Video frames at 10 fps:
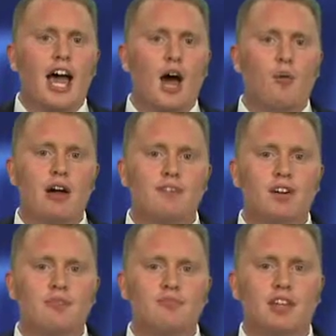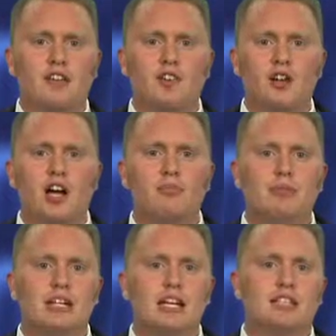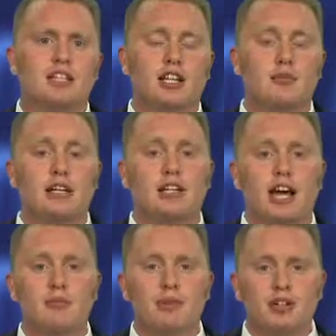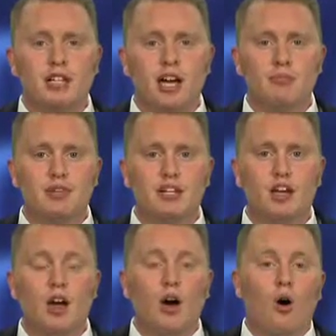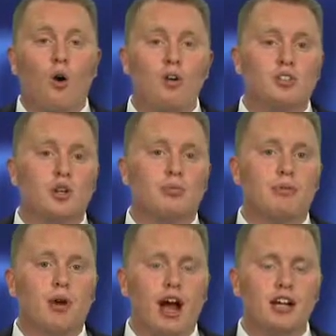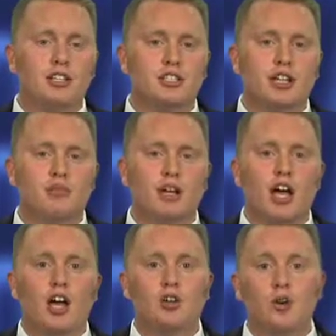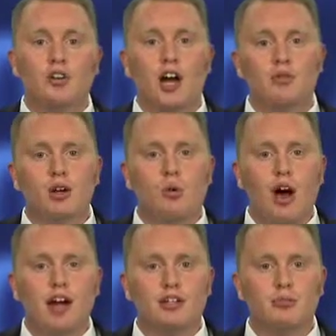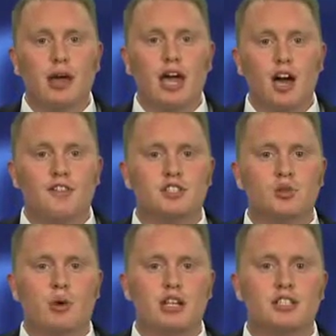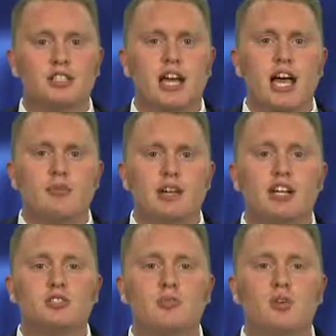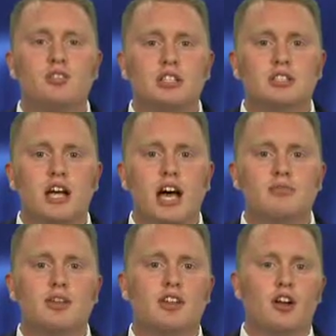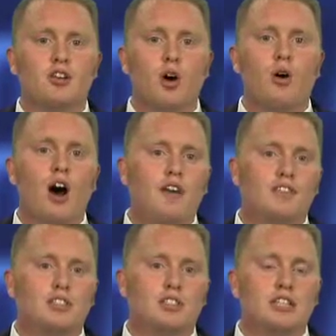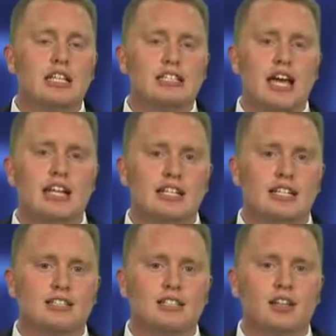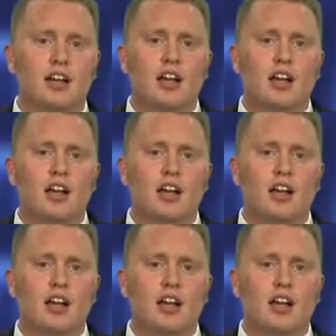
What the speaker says: However, if your company is a limited liability company or a sole proprietorship, you are not required to pay officer wages because most of the time there are no officers in these entities.